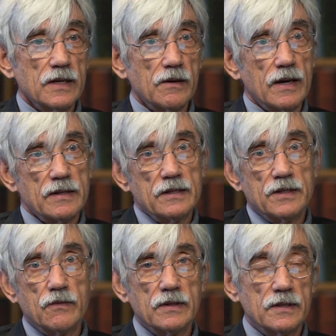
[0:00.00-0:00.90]
now I'd
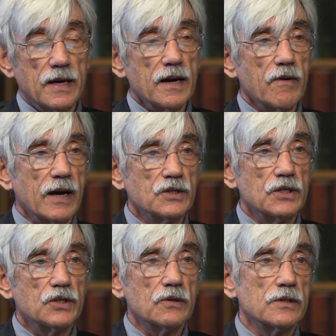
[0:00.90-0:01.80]
say, well, the data
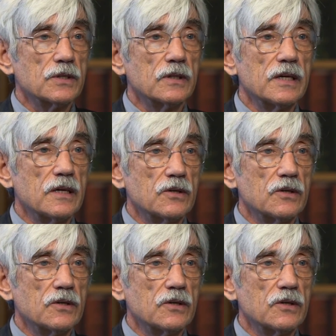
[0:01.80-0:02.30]
actually showed there's a linear